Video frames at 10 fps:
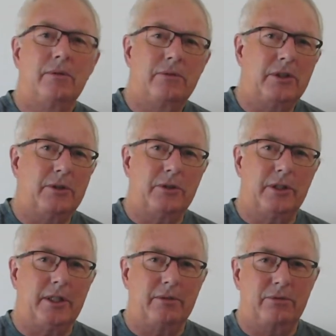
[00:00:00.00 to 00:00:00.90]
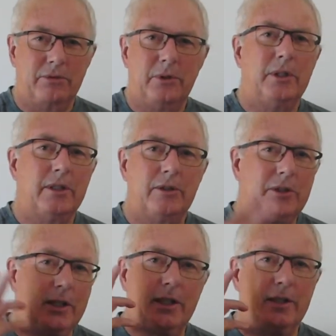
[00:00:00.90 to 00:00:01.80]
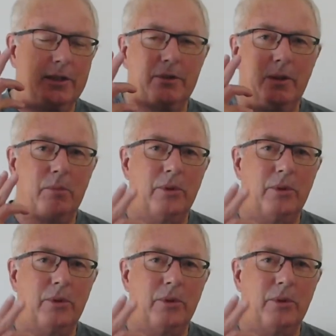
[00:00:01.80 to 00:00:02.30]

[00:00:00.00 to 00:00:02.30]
feels like fully understand how our